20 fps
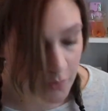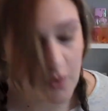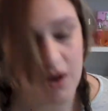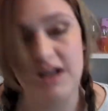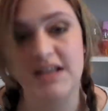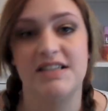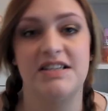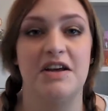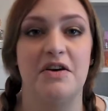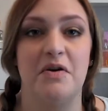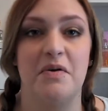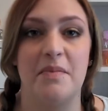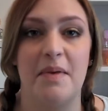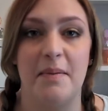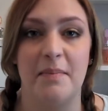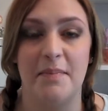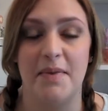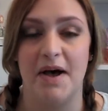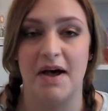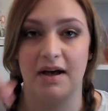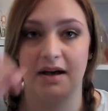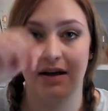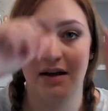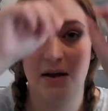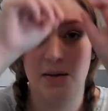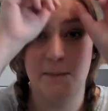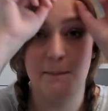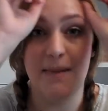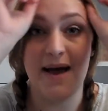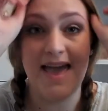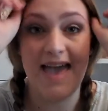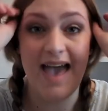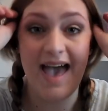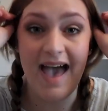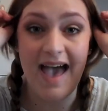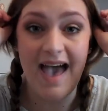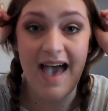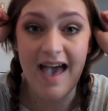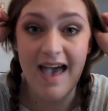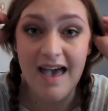Whilst I remember. My
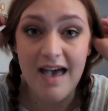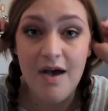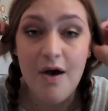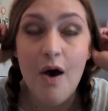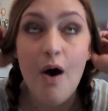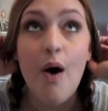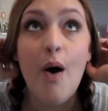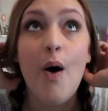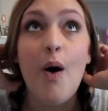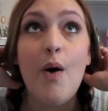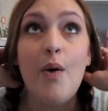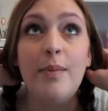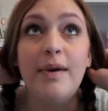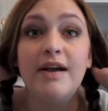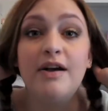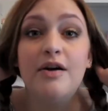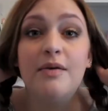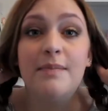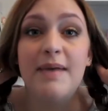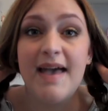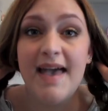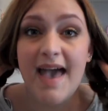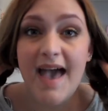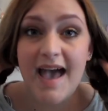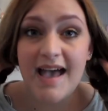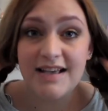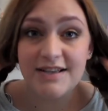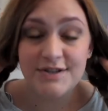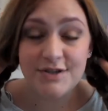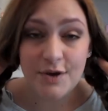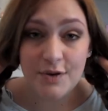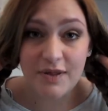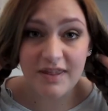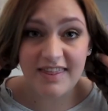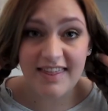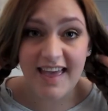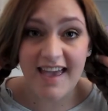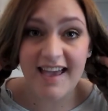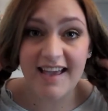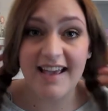hair. Oh my god, my hair is so
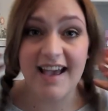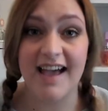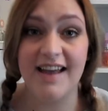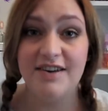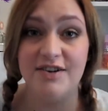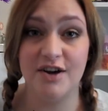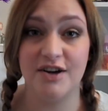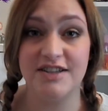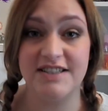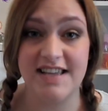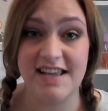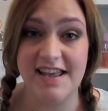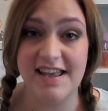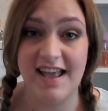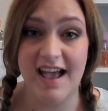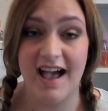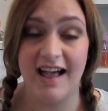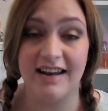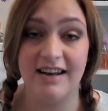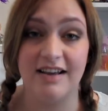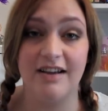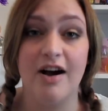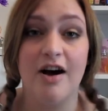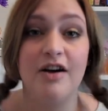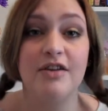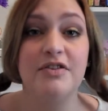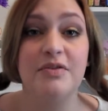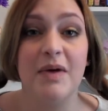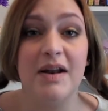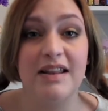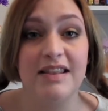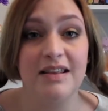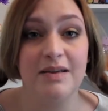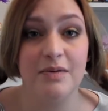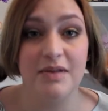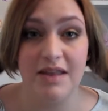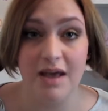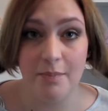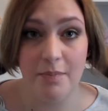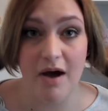thick and knotty, and I can't do
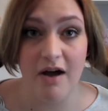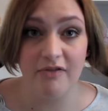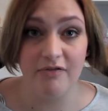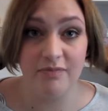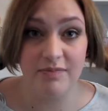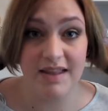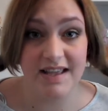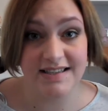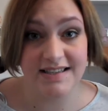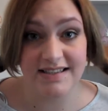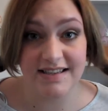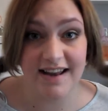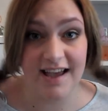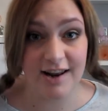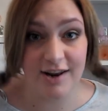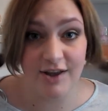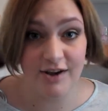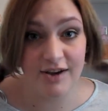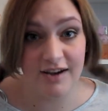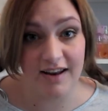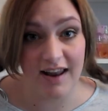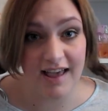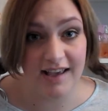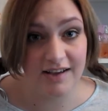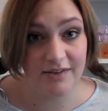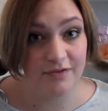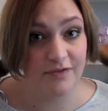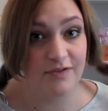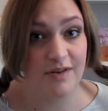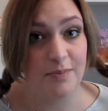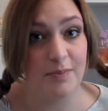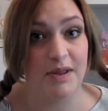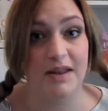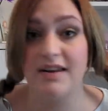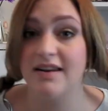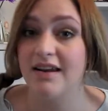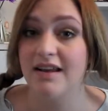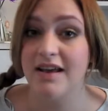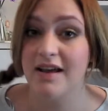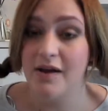anything with it apart from this, and I look like a
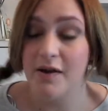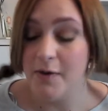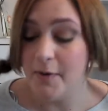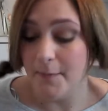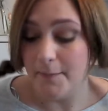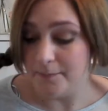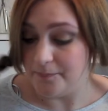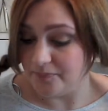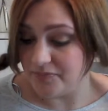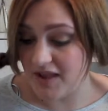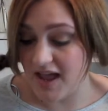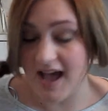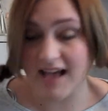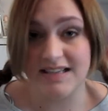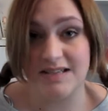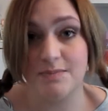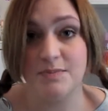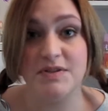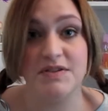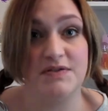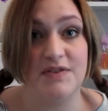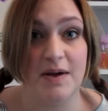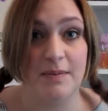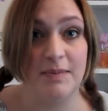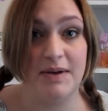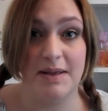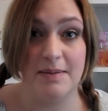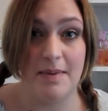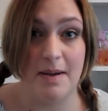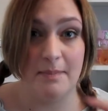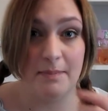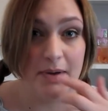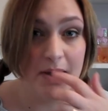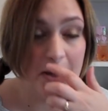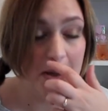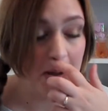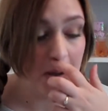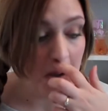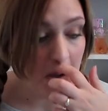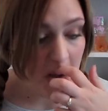flipping Addams Family
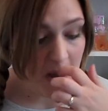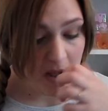member.